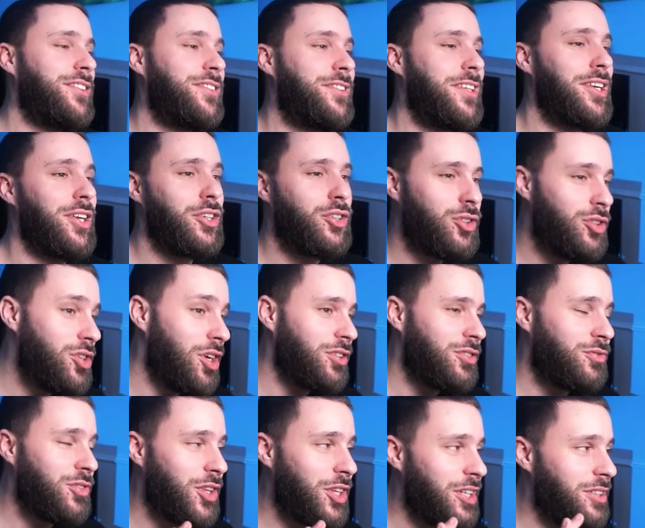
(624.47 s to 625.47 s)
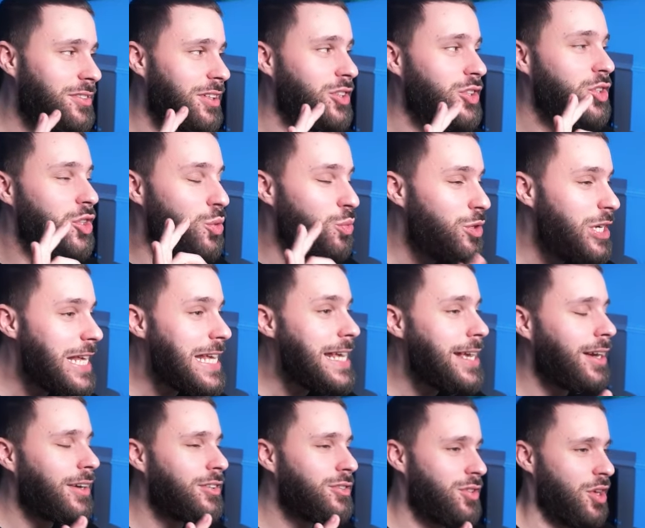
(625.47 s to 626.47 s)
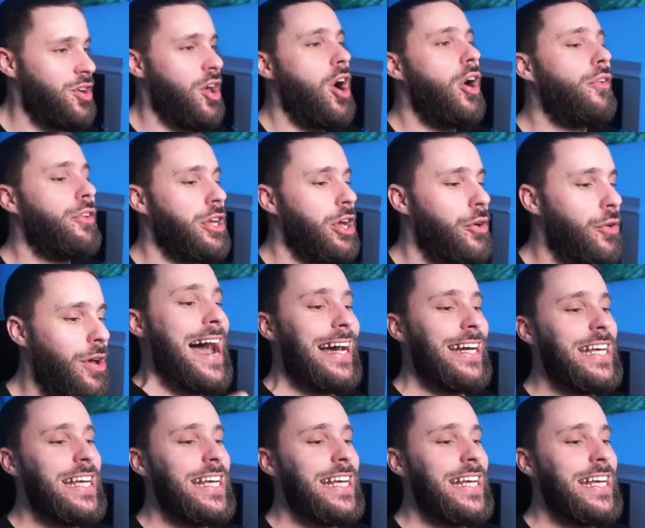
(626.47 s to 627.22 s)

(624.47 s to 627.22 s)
consider just for this unique scenario,